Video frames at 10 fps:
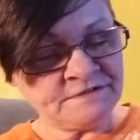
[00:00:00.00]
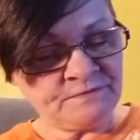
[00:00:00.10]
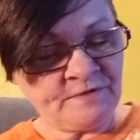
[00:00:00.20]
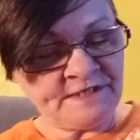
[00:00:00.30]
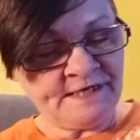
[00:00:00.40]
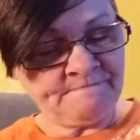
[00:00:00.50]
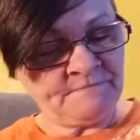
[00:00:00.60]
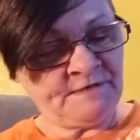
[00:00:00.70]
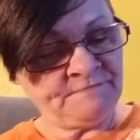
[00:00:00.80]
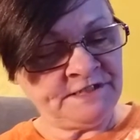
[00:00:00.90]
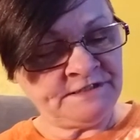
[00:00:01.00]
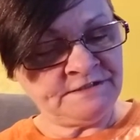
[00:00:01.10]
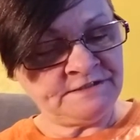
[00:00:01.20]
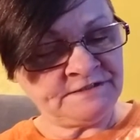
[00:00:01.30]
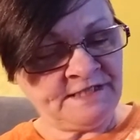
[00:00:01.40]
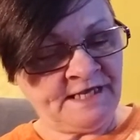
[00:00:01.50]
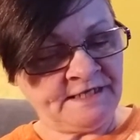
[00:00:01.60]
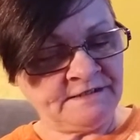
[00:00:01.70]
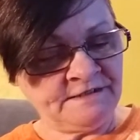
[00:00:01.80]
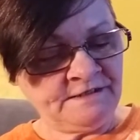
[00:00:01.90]
what I'm getting is
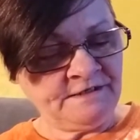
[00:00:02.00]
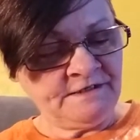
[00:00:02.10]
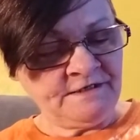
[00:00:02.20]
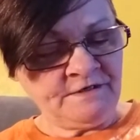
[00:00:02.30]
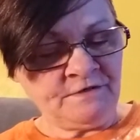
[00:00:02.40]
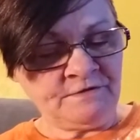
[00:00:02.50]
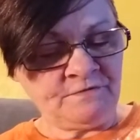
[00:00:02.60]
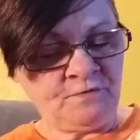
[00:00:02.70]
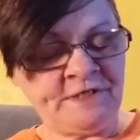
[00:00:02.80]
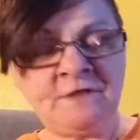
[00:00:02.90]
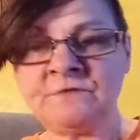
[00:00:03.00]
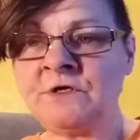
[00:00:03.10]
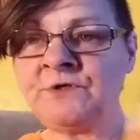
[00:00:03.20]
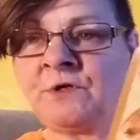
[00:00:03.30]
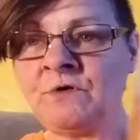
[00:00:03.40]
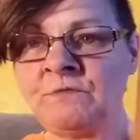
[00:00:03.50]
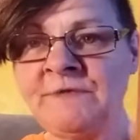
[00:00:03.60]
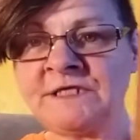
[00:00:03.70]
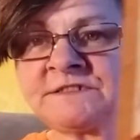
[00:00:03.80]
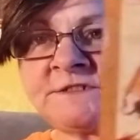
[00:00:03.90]
that we don't know the whole
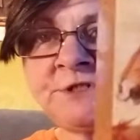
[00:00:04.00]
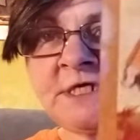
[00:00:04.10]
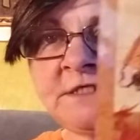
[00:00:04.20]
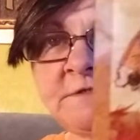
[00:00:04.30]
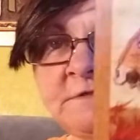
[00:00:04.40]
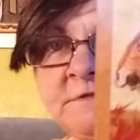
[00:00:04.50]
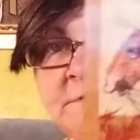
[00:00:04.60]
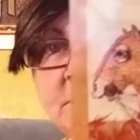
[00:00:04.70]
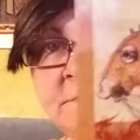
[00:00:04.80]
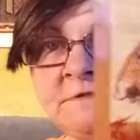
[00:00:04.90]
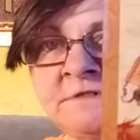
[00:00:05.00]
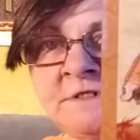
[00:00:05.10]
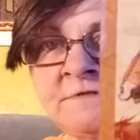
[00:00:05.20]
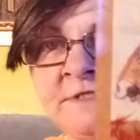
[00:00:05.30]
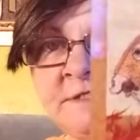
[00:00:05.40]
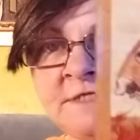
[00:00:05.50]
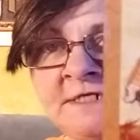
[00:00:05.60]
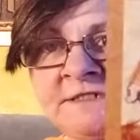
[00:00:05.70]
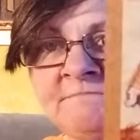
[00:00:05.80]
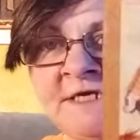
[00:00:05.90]
message yet. You know, he's
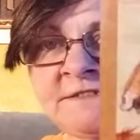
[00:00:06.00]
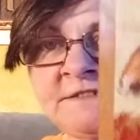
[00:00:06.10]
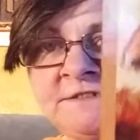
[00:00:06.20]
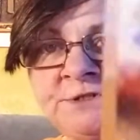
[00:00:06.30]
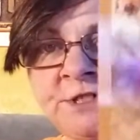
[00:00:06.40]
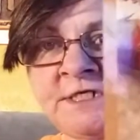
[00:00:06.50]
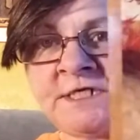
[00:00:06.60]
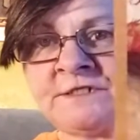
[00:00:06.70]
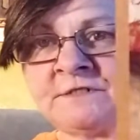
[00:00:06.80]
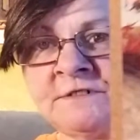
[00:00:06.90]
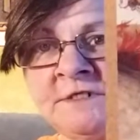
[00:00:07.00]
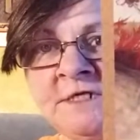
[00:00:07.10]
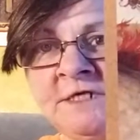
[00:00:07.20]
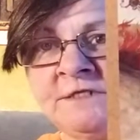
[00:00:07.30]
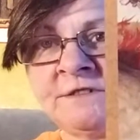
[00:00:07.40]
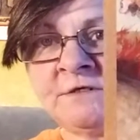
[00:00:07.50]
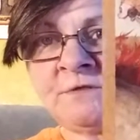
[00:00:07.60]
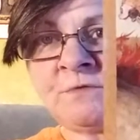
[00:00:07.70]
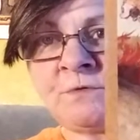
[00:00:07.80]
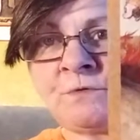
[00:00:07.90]
got the message and the
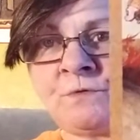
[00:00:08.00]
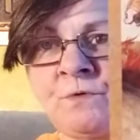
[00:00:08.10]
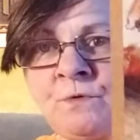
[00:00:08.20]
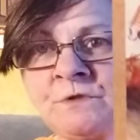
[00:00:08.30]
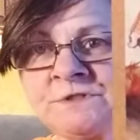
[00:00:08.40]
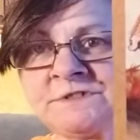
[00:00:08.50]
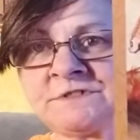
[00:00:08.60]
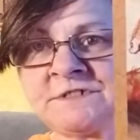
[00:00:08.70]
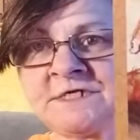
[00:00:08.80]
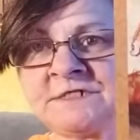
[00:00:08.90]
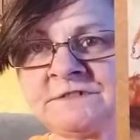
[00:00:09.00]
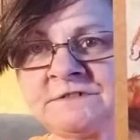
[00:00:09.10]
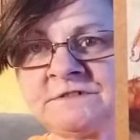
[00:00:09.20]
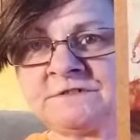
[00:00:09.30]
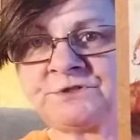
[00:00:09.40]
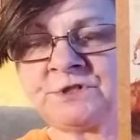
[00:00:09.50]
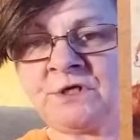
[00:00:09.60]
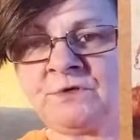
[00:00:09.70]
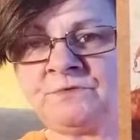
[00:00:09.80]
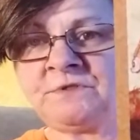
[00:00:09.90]
whole horse is not
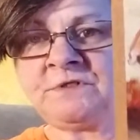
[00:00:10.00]
shown.